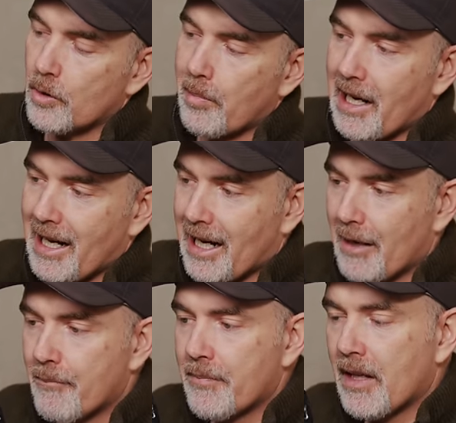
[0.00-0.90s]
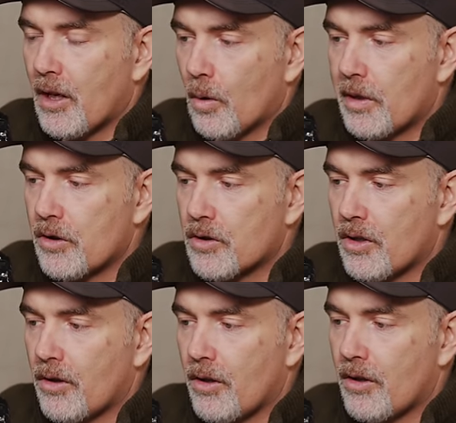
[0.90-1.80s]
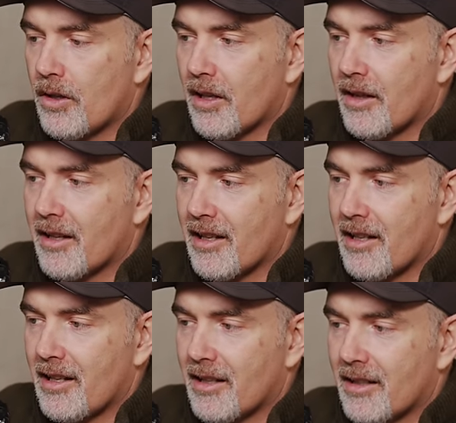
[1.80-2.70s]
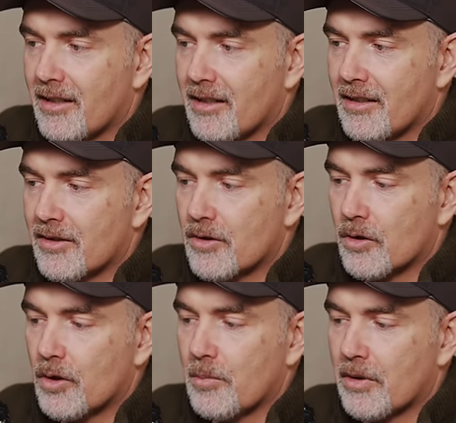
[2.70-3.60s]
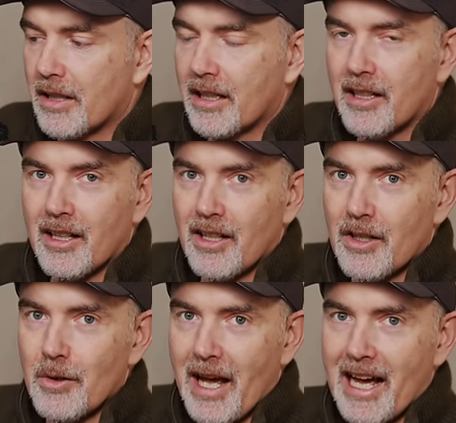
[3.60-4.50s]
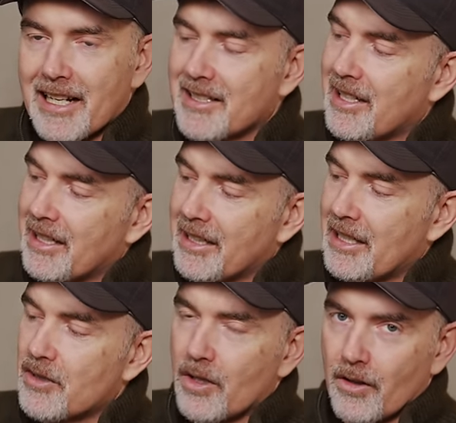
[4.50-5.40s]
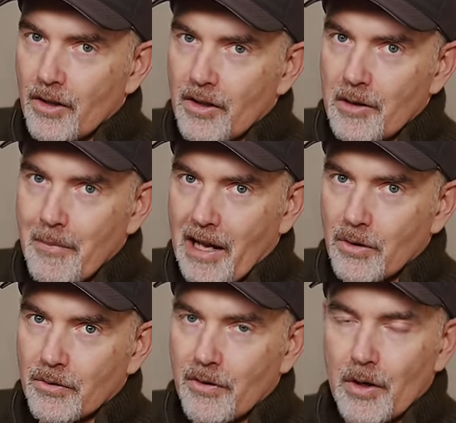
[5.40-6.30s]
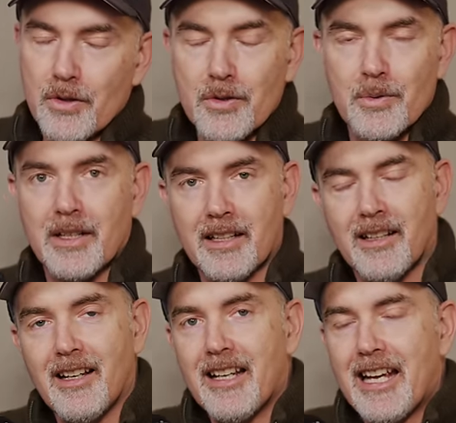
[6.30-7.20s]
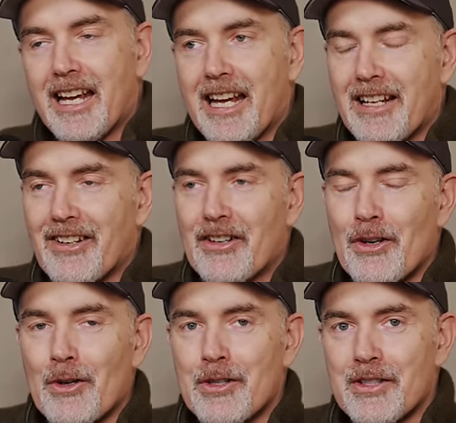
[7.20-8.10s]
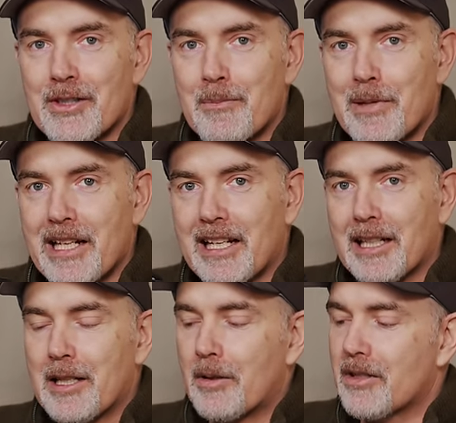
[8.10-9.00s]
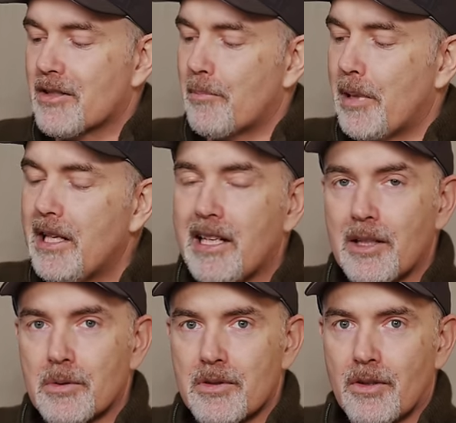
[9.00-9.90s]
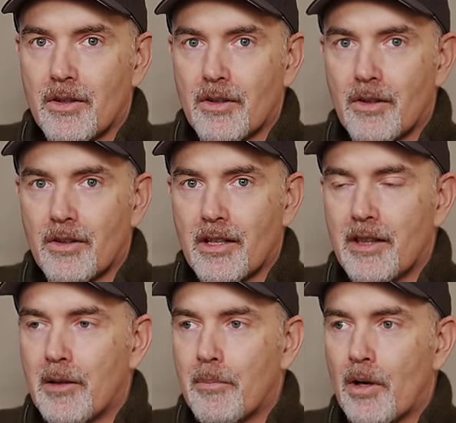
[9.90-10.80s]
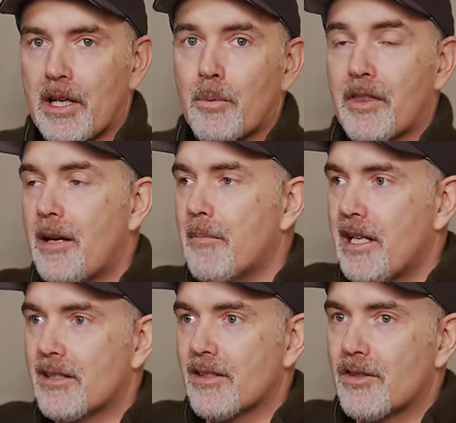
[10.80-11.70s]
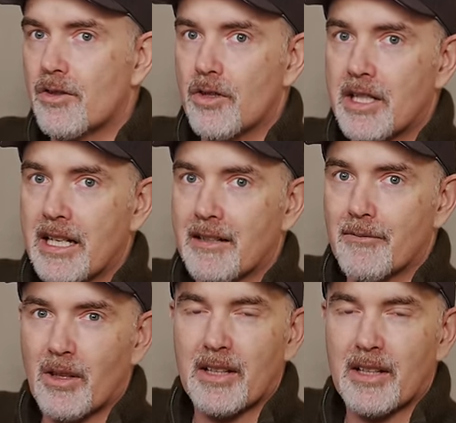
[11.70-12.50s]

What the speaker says: your palm, when you turn the zoom ring, you accidentally turn the manual focus ring. And I noticed this immediately because the peaking was turned on in the body. What that means is you get it